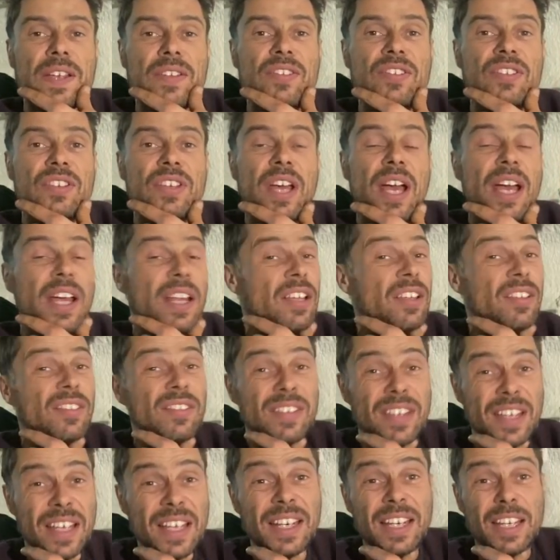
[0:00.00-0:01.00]
It's
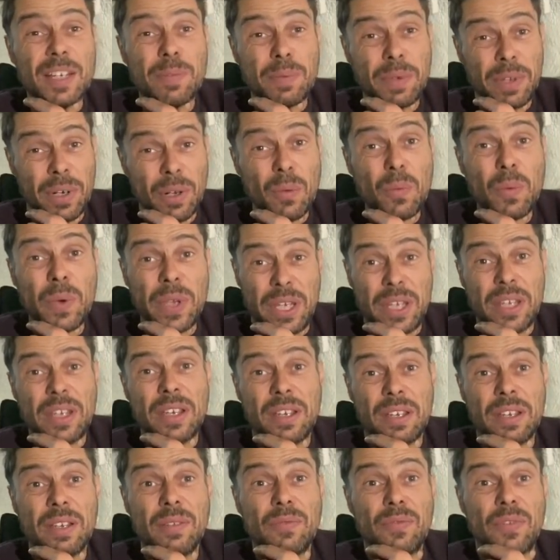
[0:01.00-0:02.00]
nearly been a week,
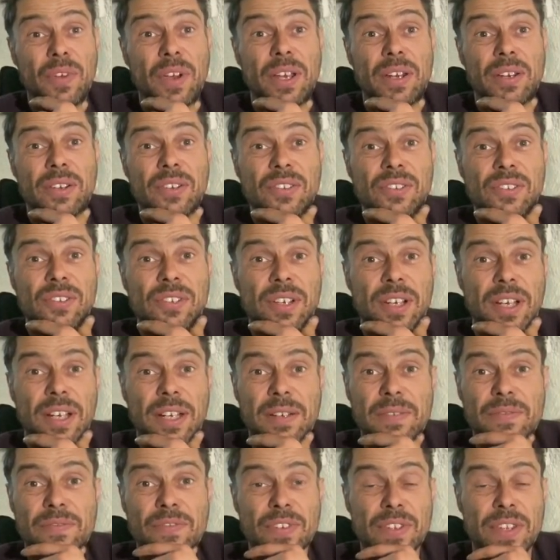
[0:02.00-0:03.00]
in fairness,
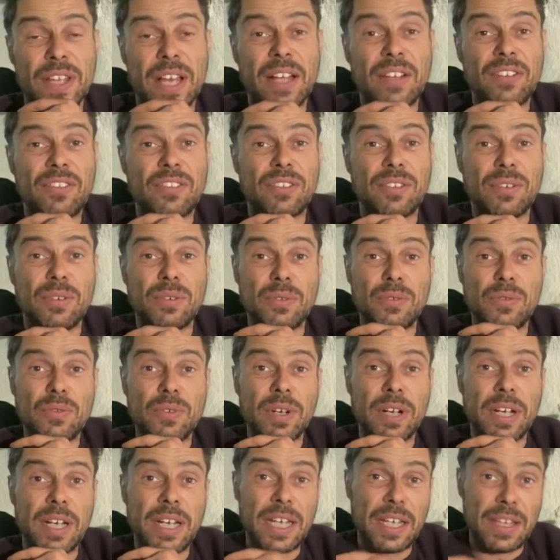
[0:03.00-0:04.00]
for that to
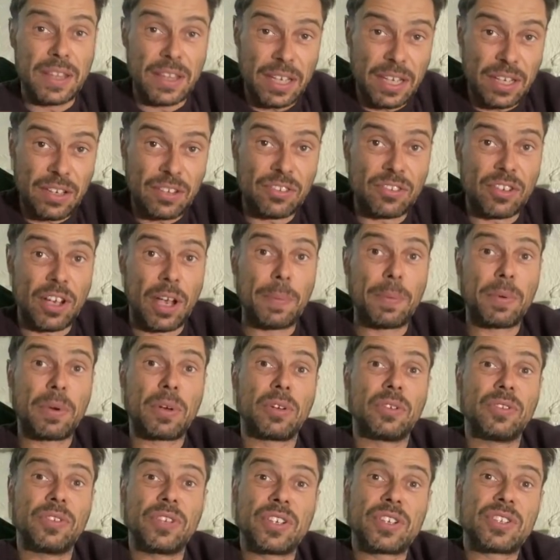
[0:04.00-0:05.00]
in these type of
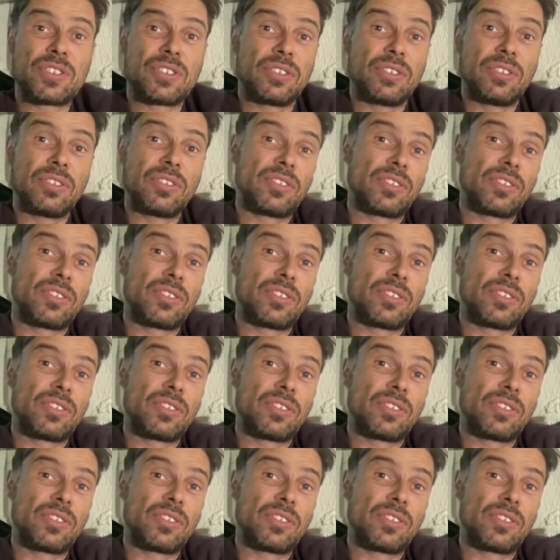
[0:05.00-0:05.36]
conditions.